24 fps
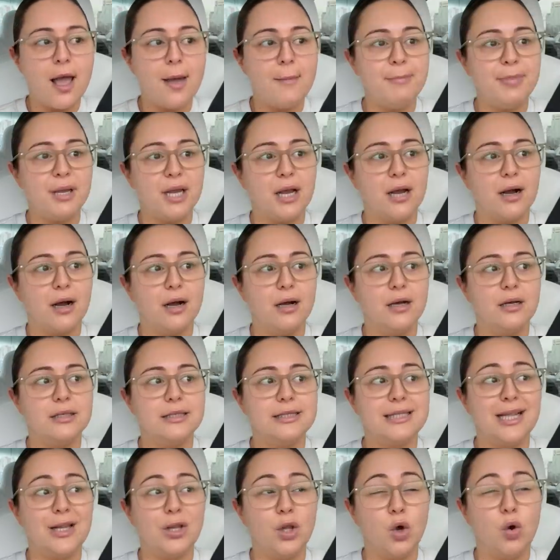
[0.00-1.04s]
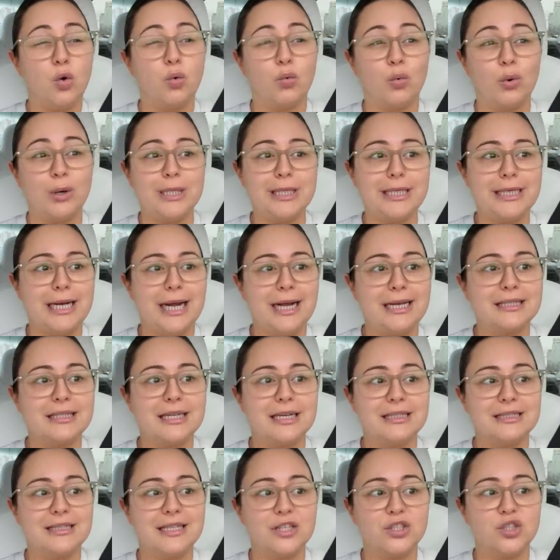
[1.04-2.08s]
because they look really nice and
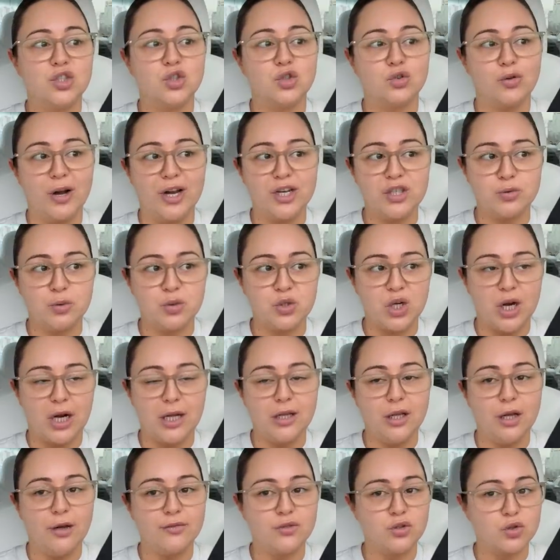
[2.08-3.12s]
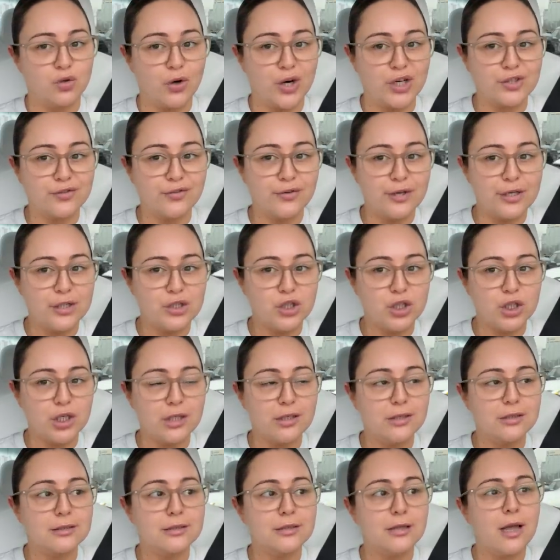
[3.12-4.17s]
it says stretch, which I love stretch fit
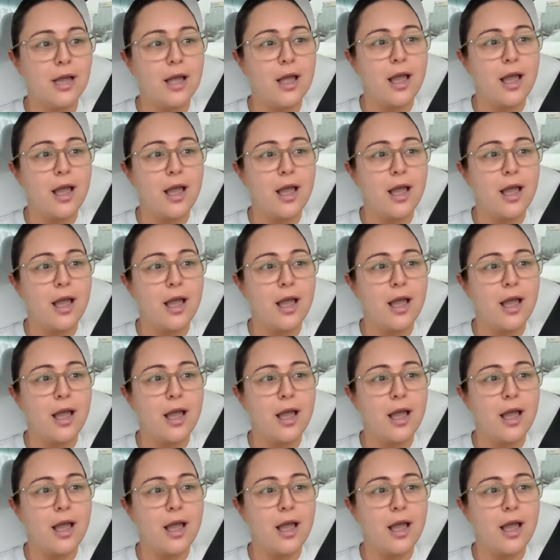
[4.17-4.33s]
jeans.